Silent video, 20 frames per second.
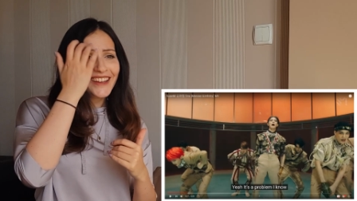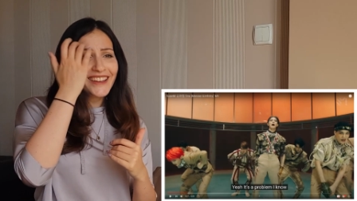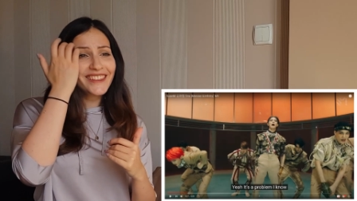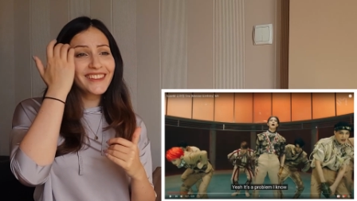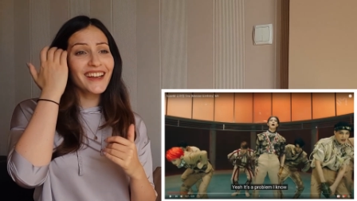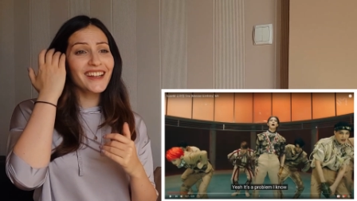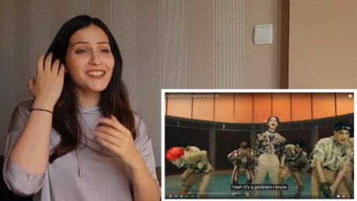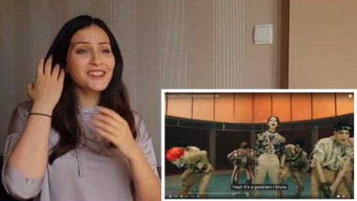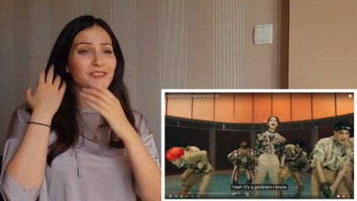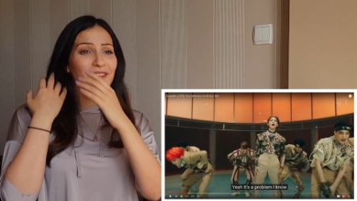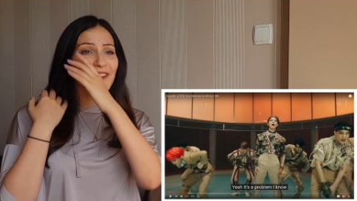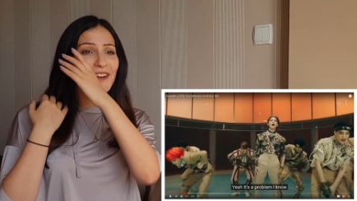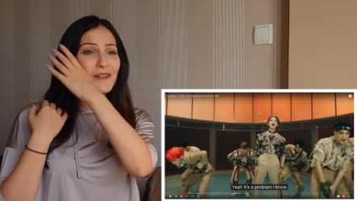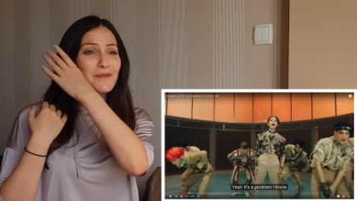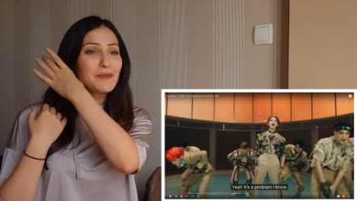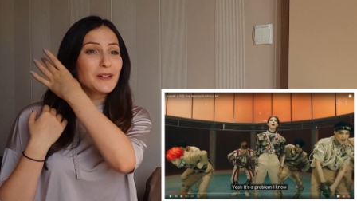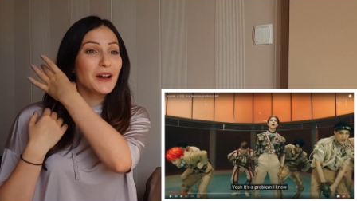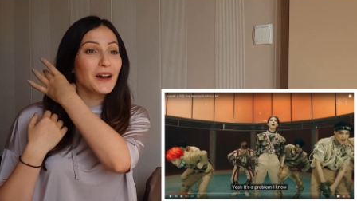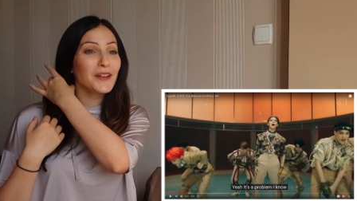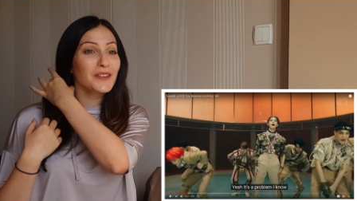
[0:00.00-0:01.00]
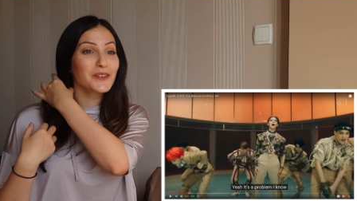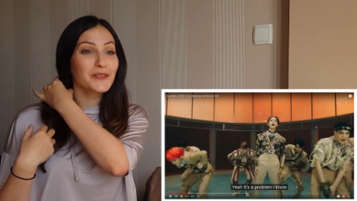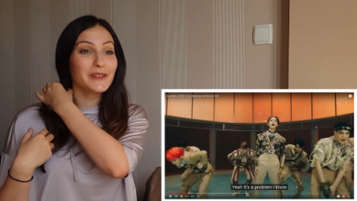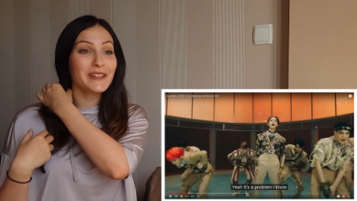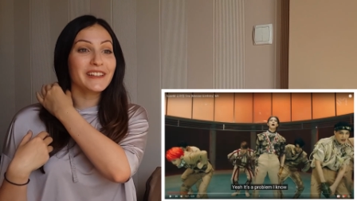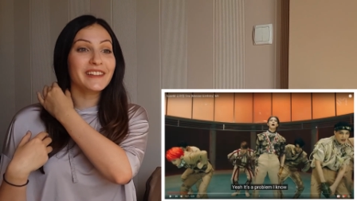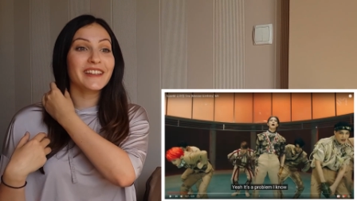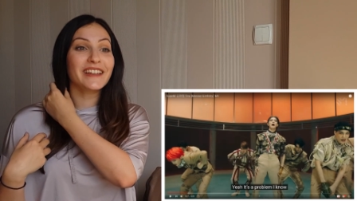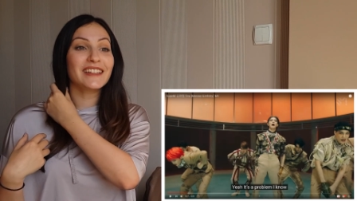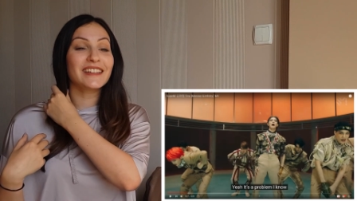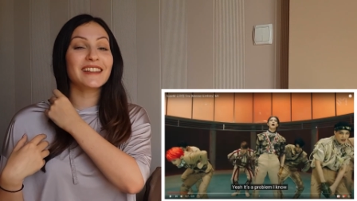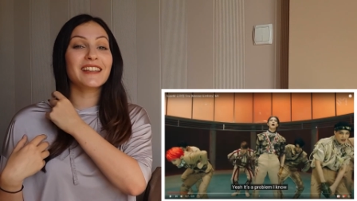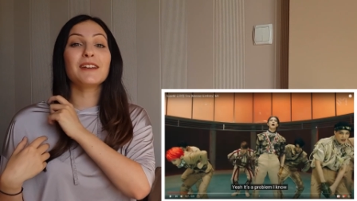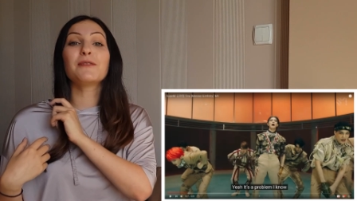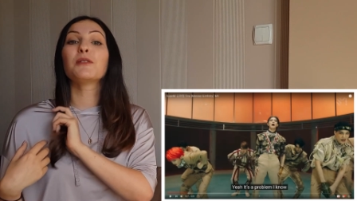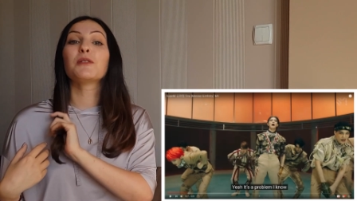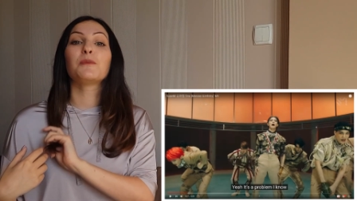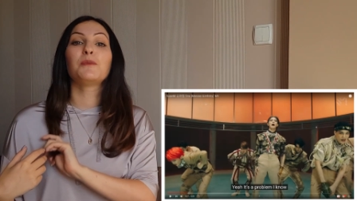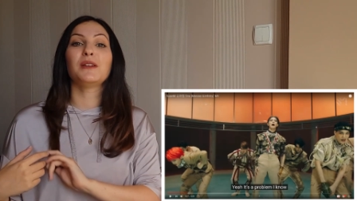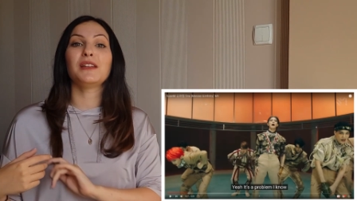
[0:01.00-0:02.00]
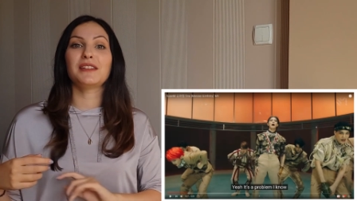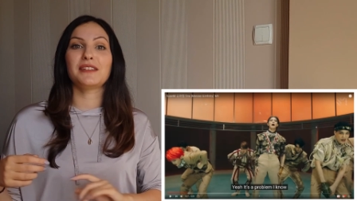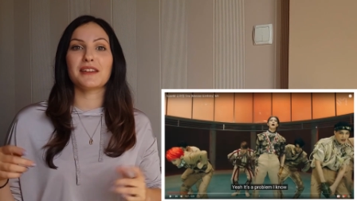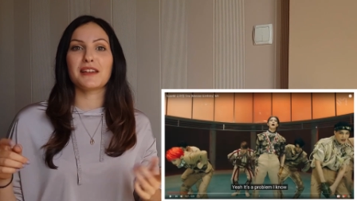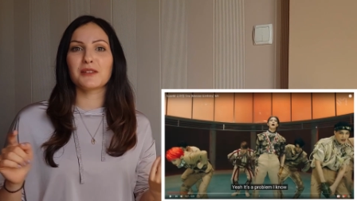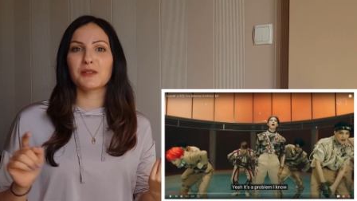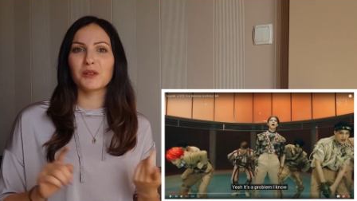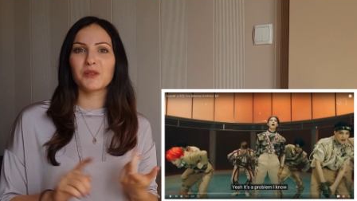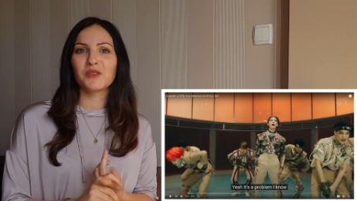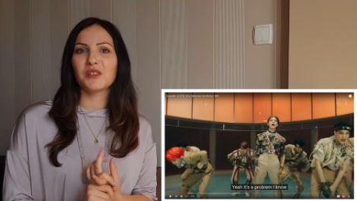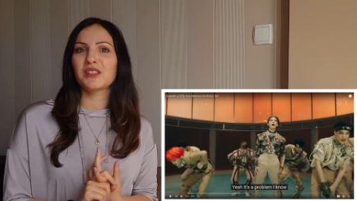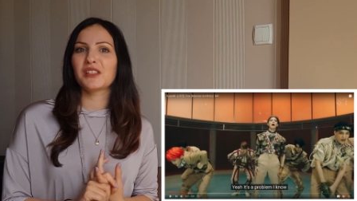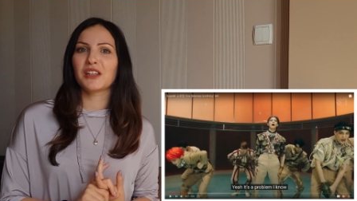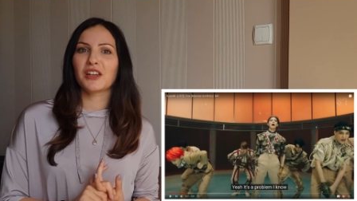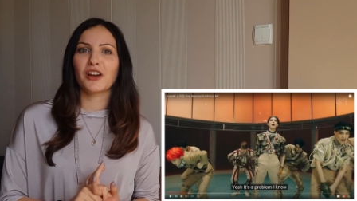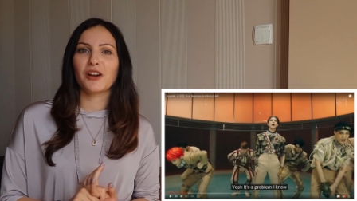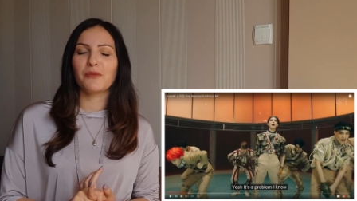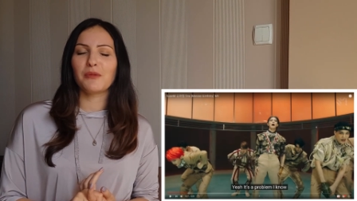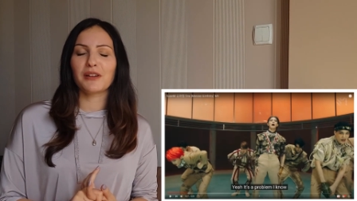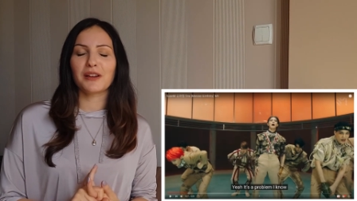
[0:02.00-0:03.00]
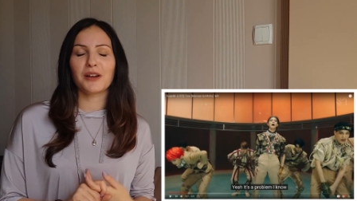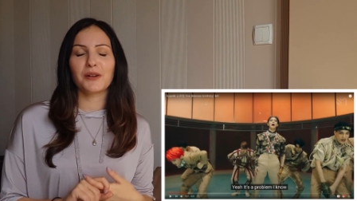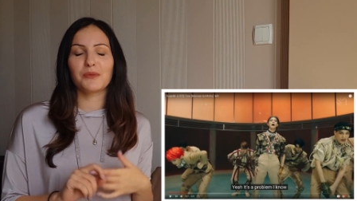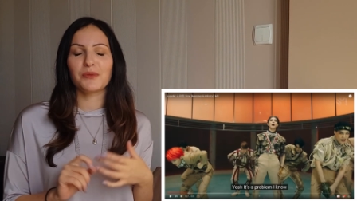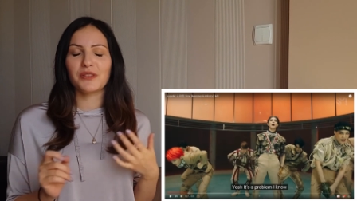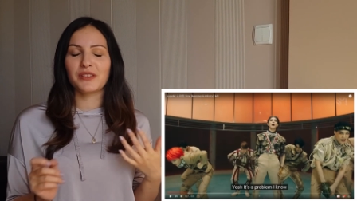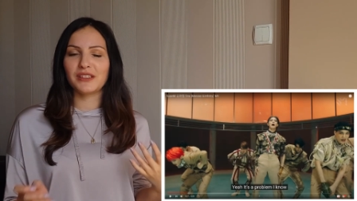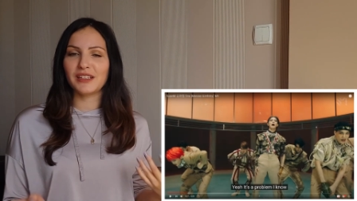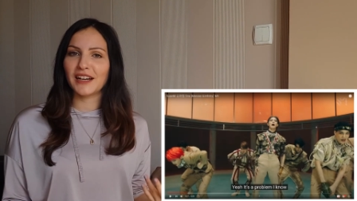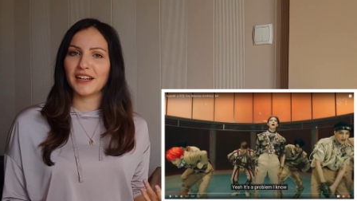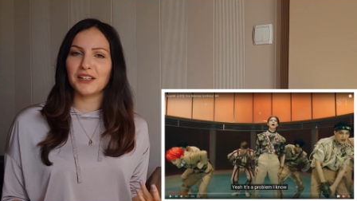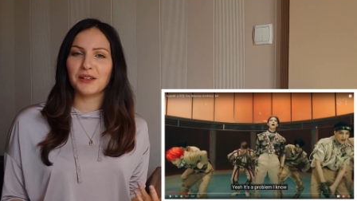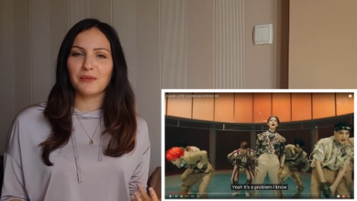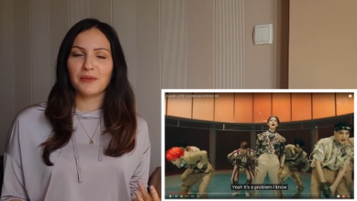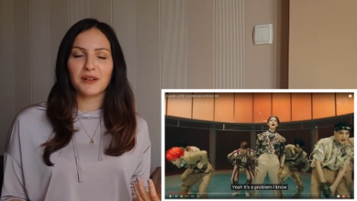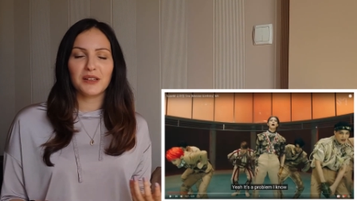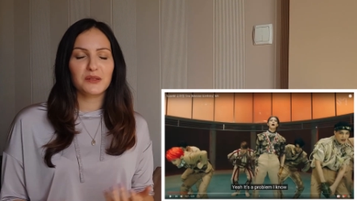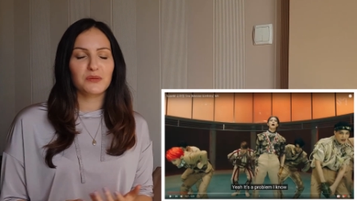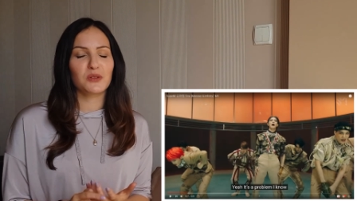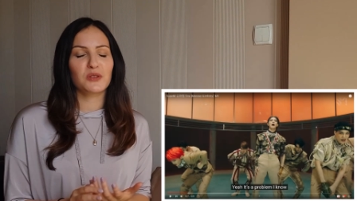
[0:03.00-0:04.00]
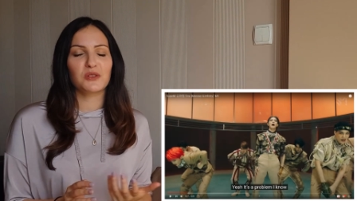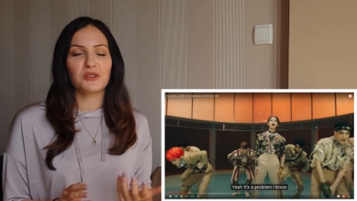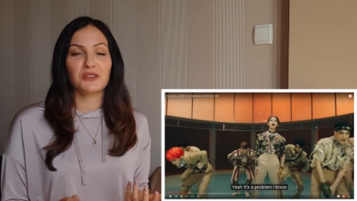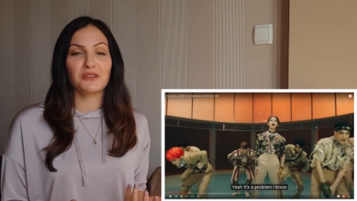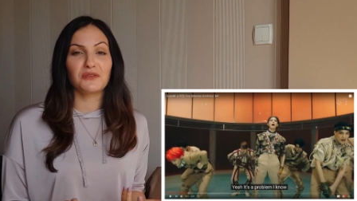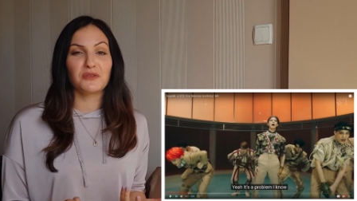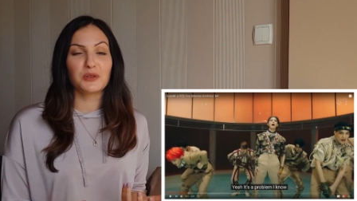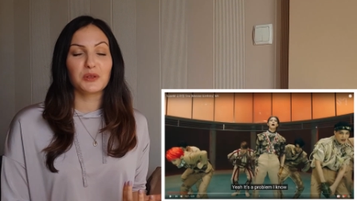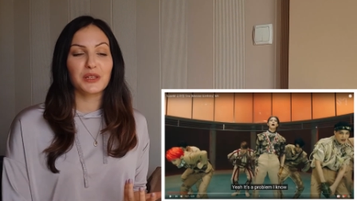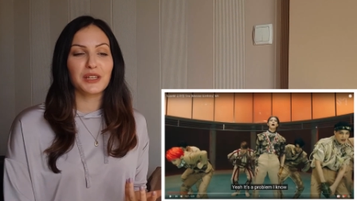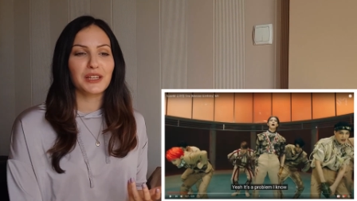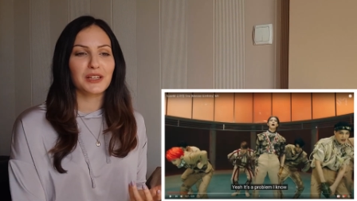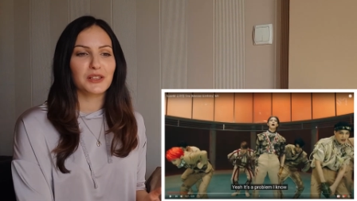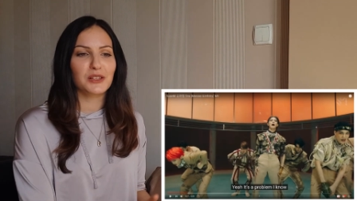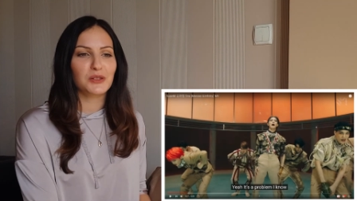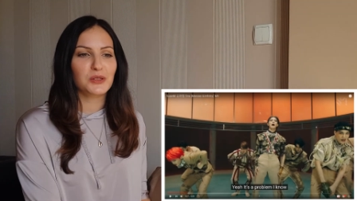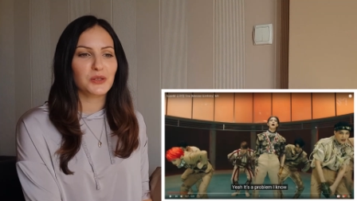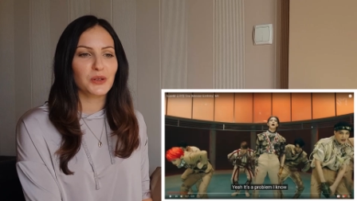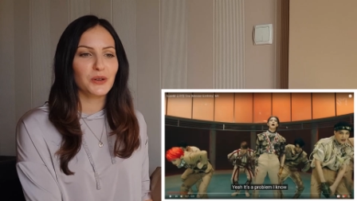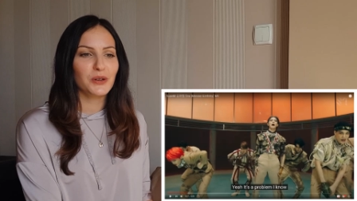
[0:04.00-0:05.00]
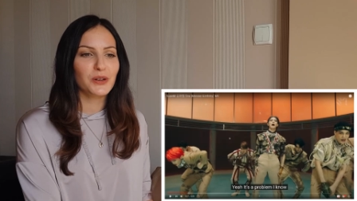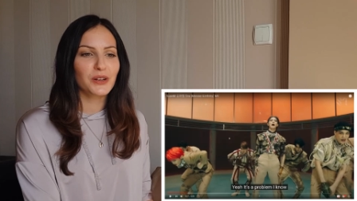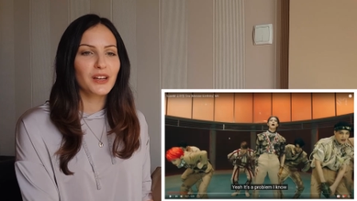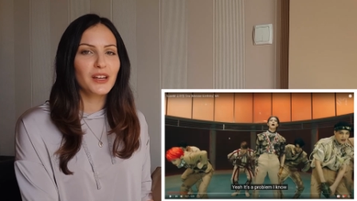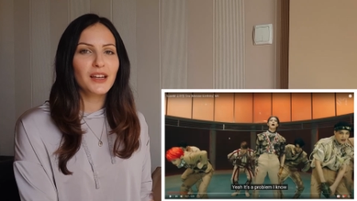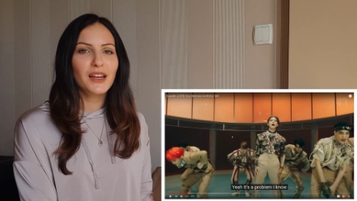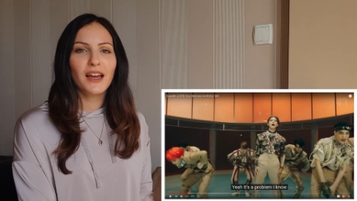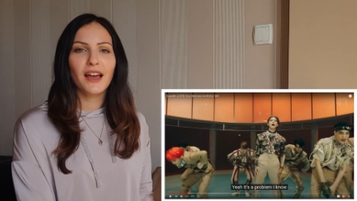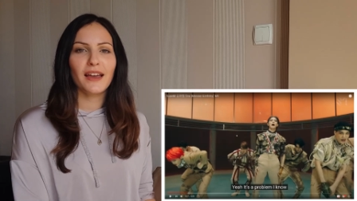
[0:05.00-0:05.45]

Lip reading: That's what I'm gathering lately, with BTS obviously coming out with Dynamite, which is fully English song.